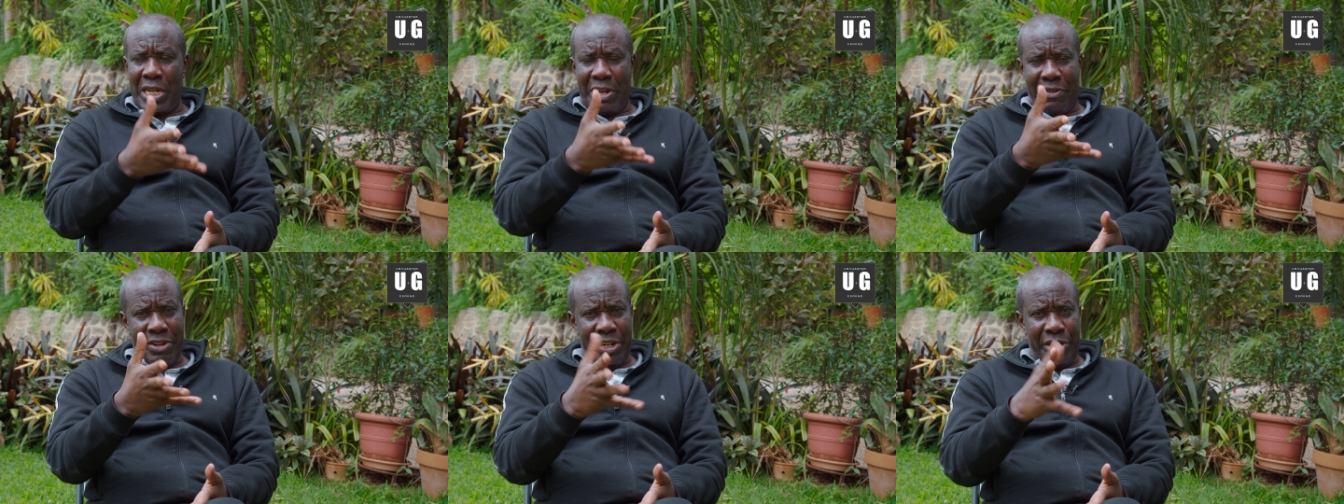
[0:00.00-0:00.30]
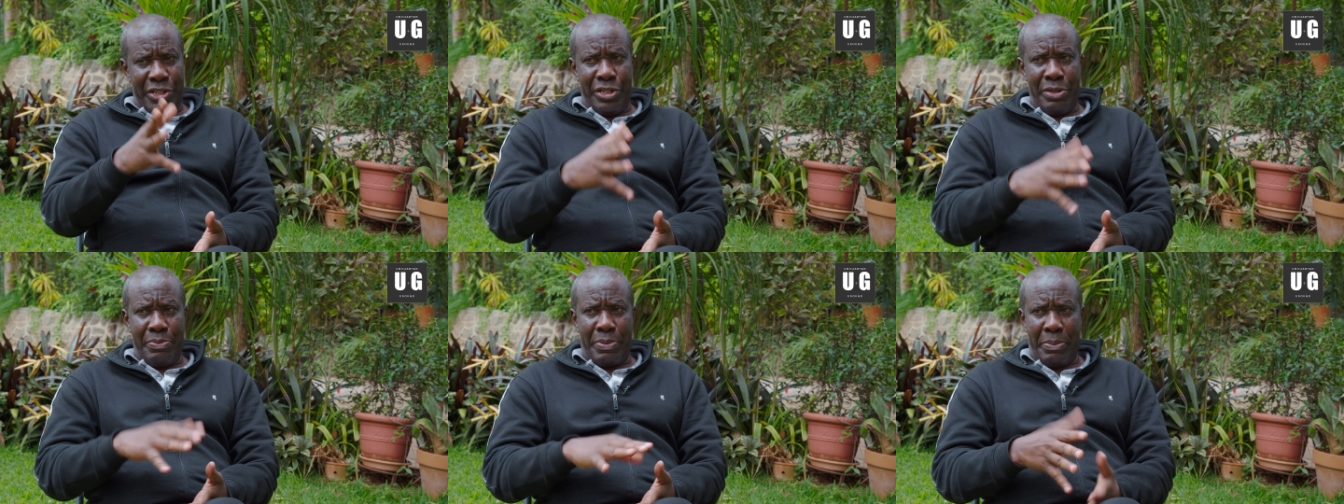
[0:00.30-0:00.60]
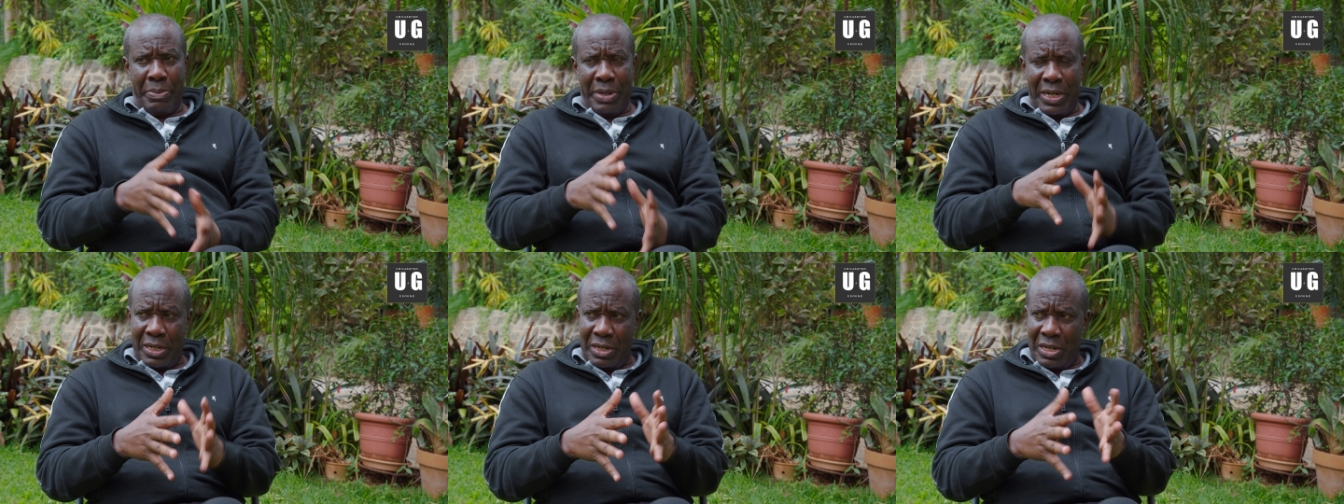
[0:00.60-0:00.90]
they are very cheap a
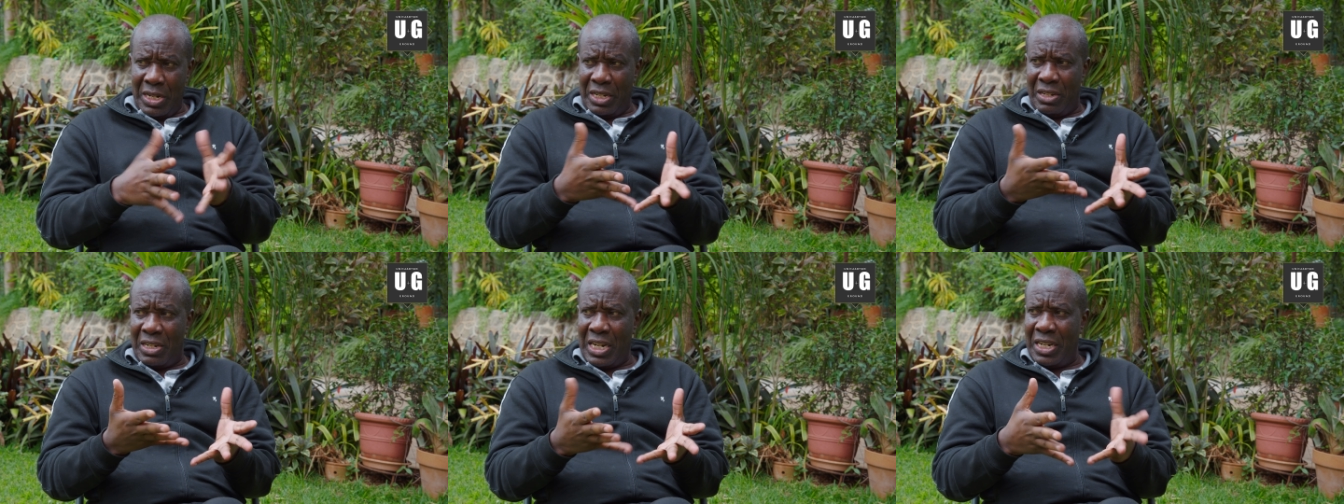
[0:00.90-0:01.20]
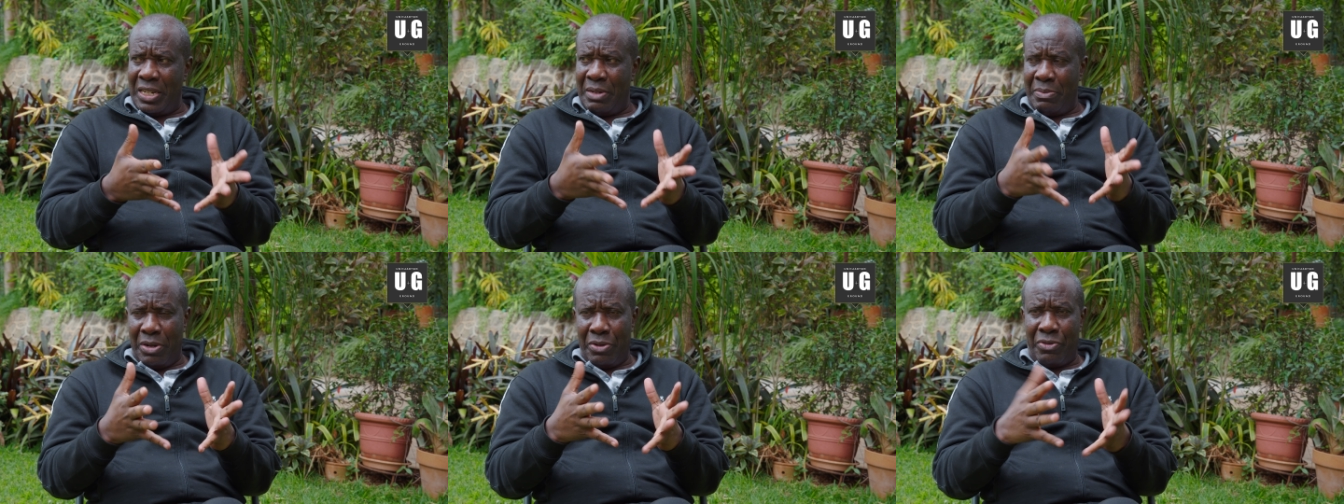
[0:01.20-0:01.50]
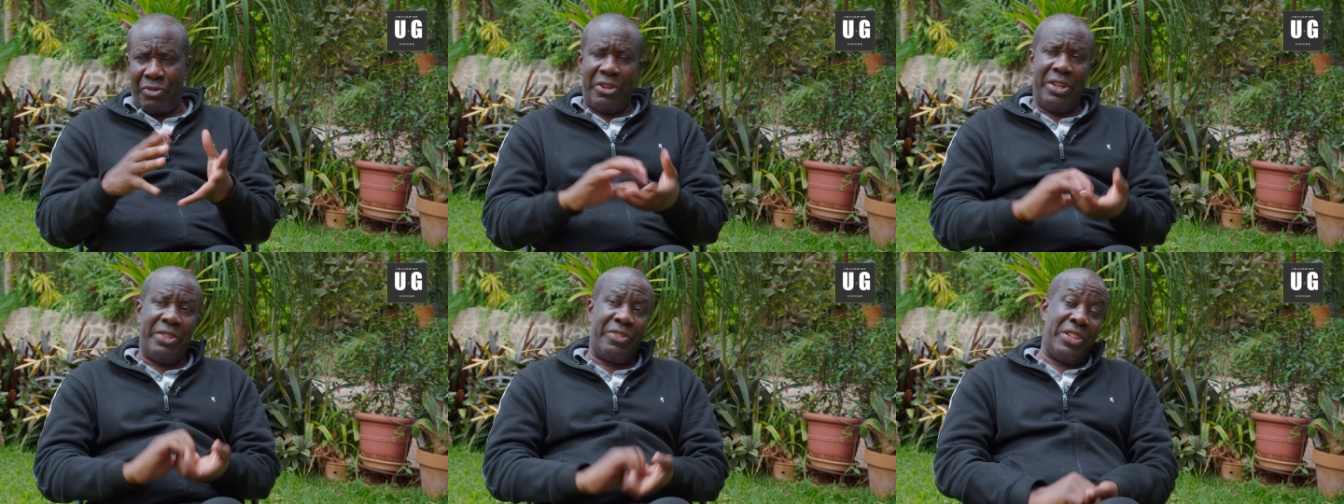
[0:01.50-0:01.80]
bit. They charge
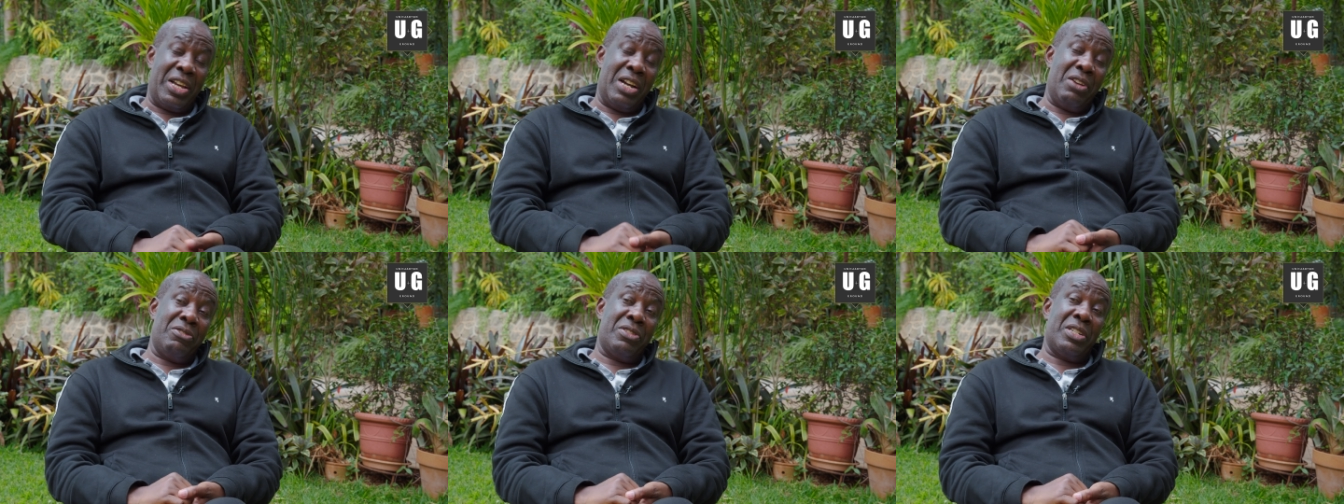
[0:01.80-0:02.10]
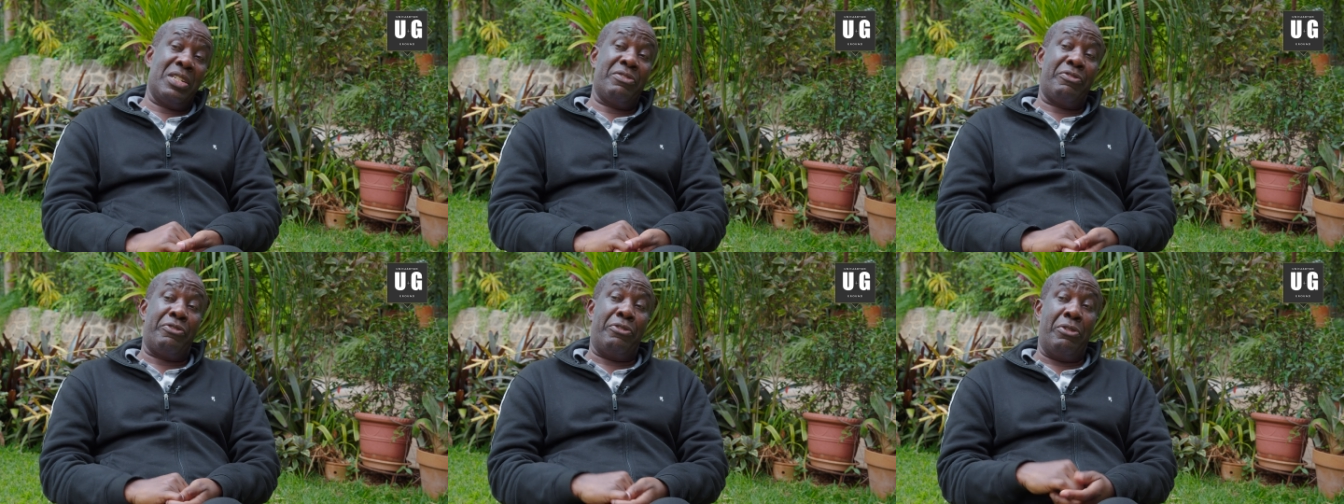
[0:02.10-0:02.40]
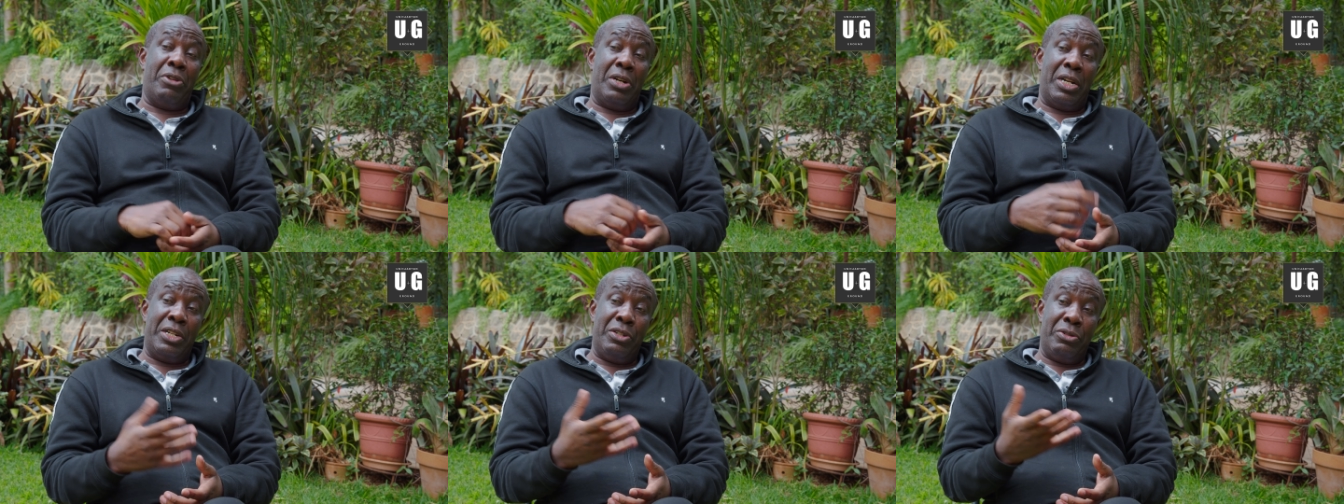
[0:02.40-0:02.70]
about 3,000
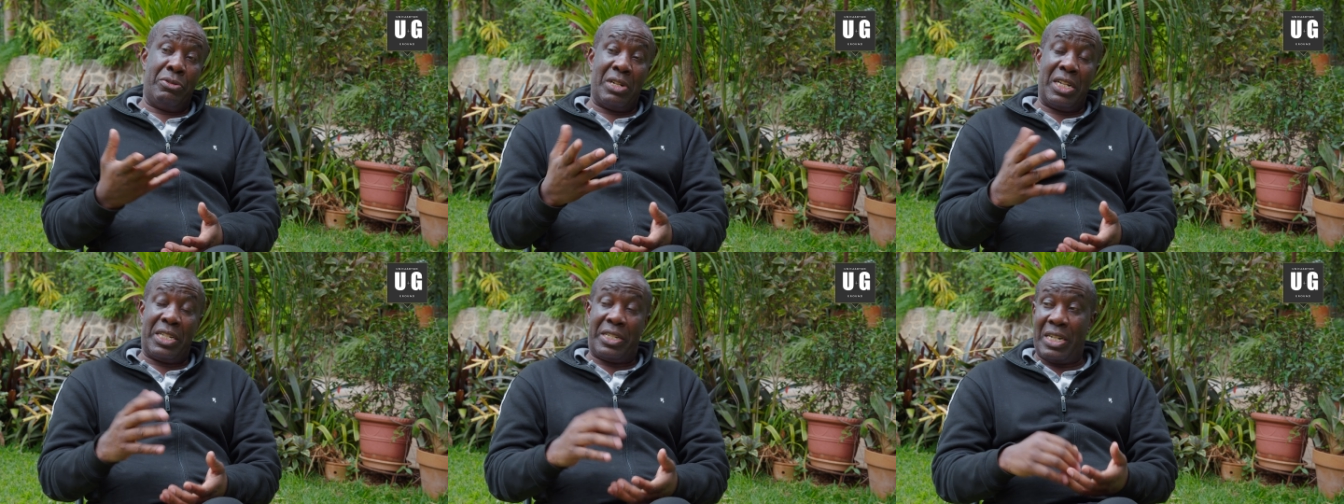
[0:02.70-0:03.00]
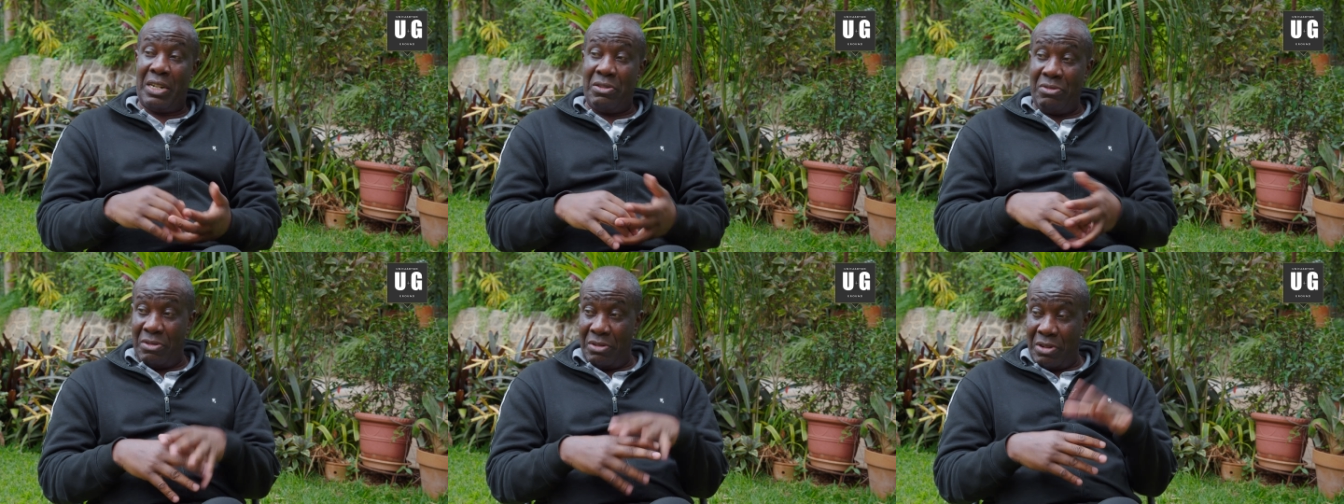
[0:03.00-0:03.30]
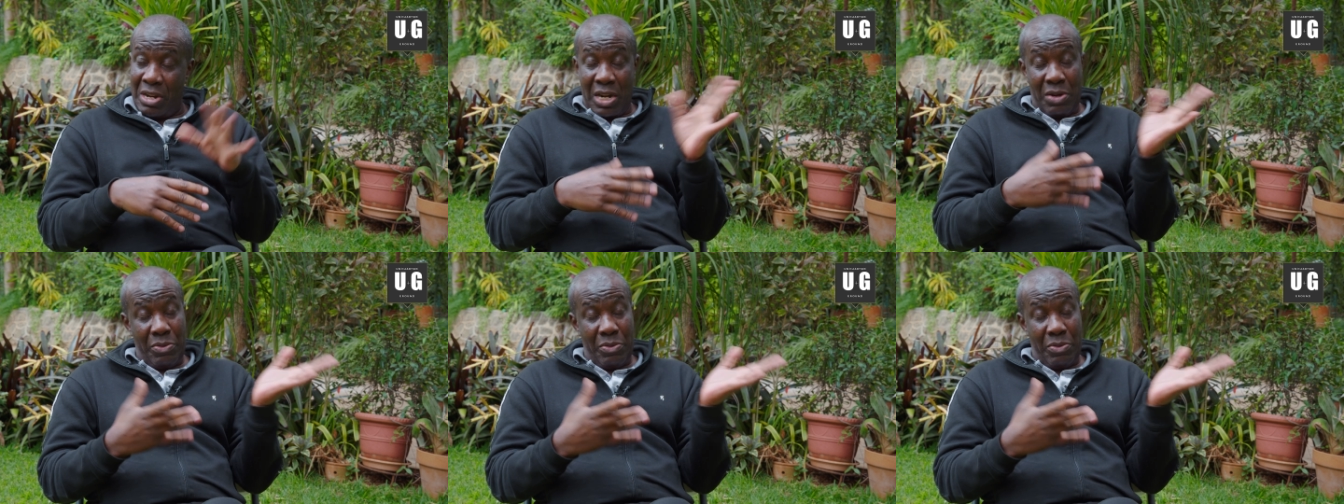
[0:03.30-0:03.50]
for an ultrasound,